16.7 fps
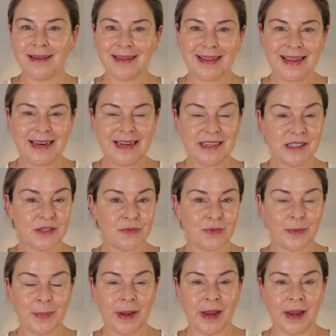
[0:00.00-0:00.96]
It is for
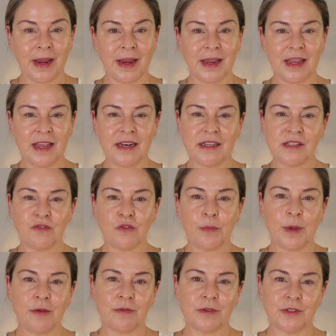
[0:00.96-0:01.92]
me. It is for
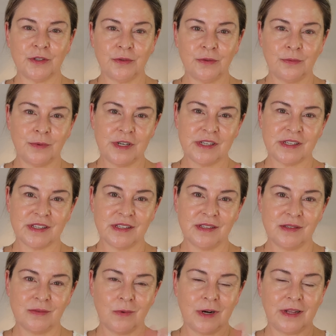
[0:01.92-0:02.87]
me for 2
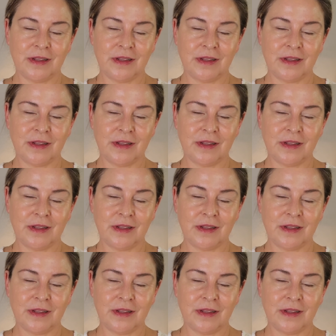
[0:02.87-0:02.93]
reasons. 1, I